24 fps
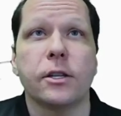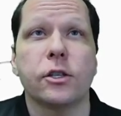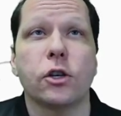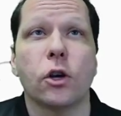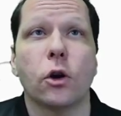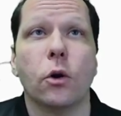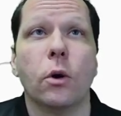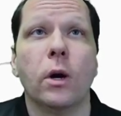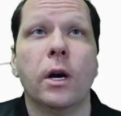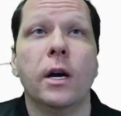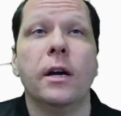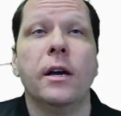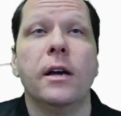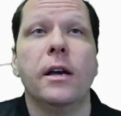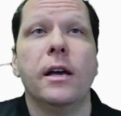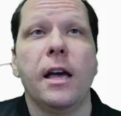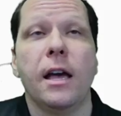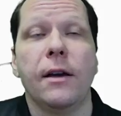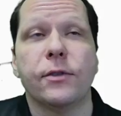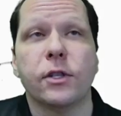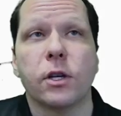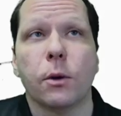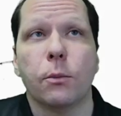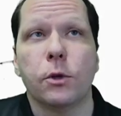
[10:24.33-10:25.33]
So
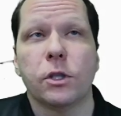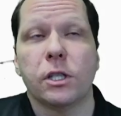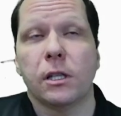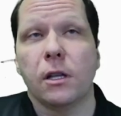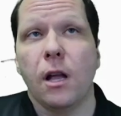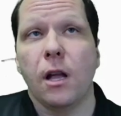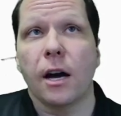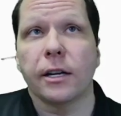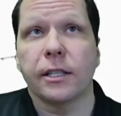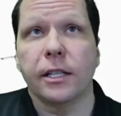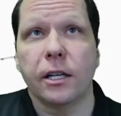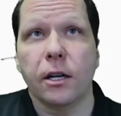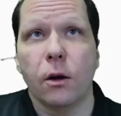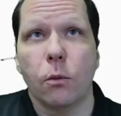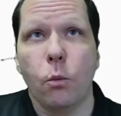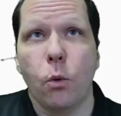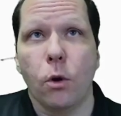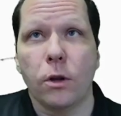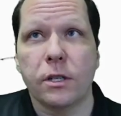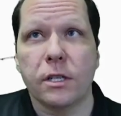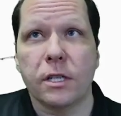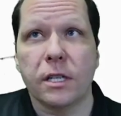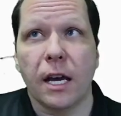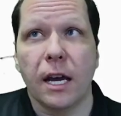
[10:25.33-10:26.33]
if someone's logged in on
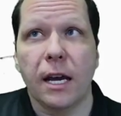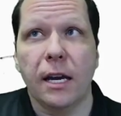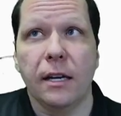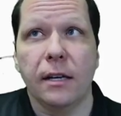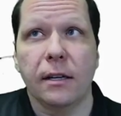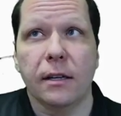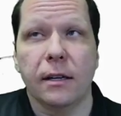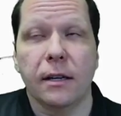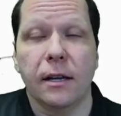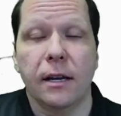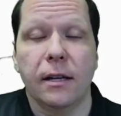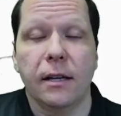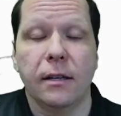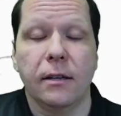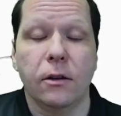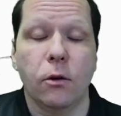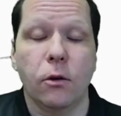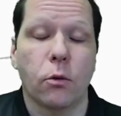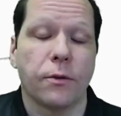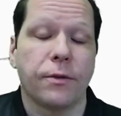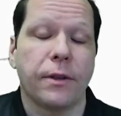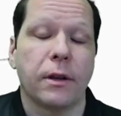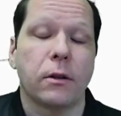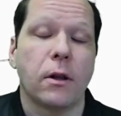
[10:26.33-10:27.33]
one site,
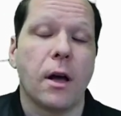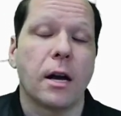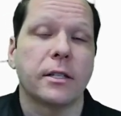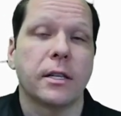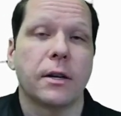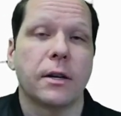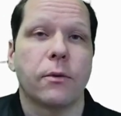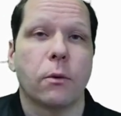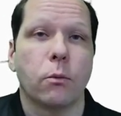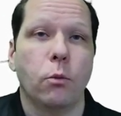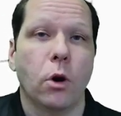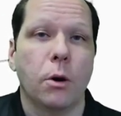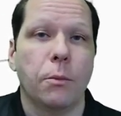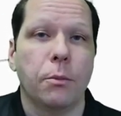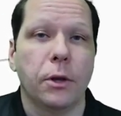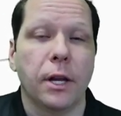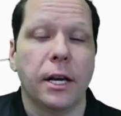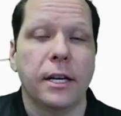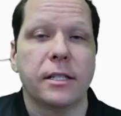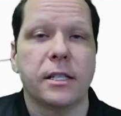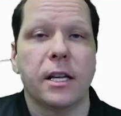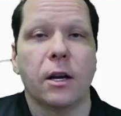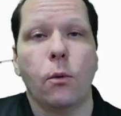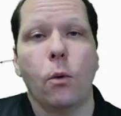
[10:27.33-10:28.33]
or if they're logged in from one
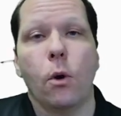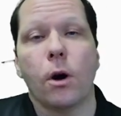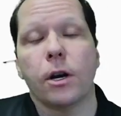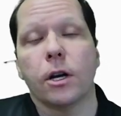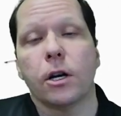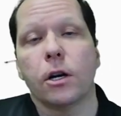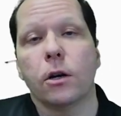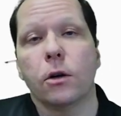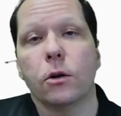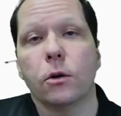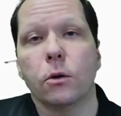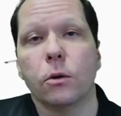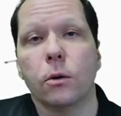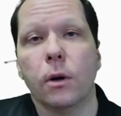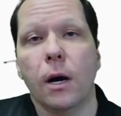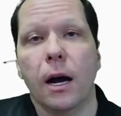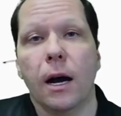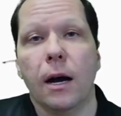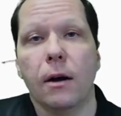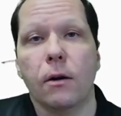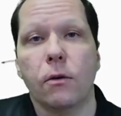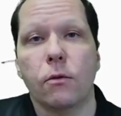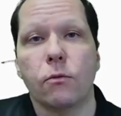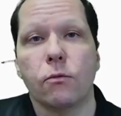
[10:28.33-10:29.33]
place and they want to go
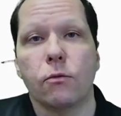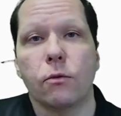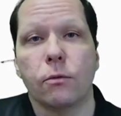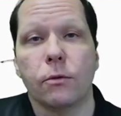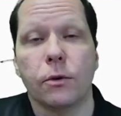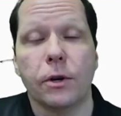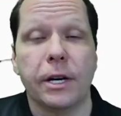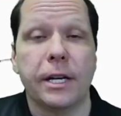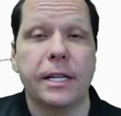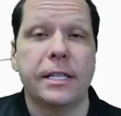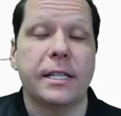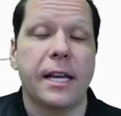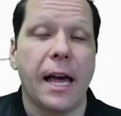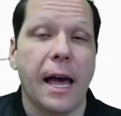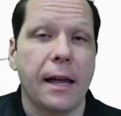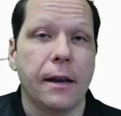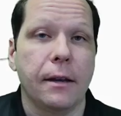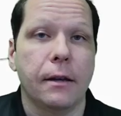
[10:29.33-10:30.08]
reset,